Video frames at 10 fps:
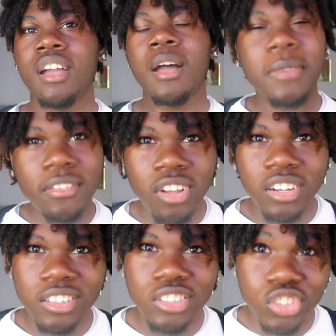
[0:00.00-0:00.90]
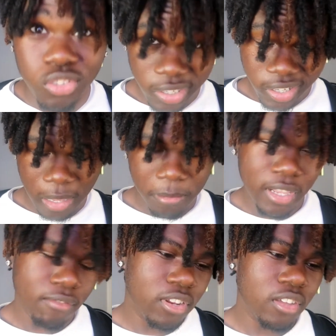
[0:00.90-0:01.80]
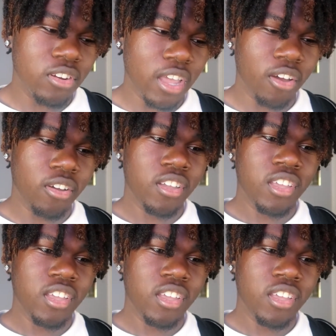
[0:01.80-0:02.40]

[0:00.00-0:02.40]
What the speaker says: I'm giving y'all another dread update video now.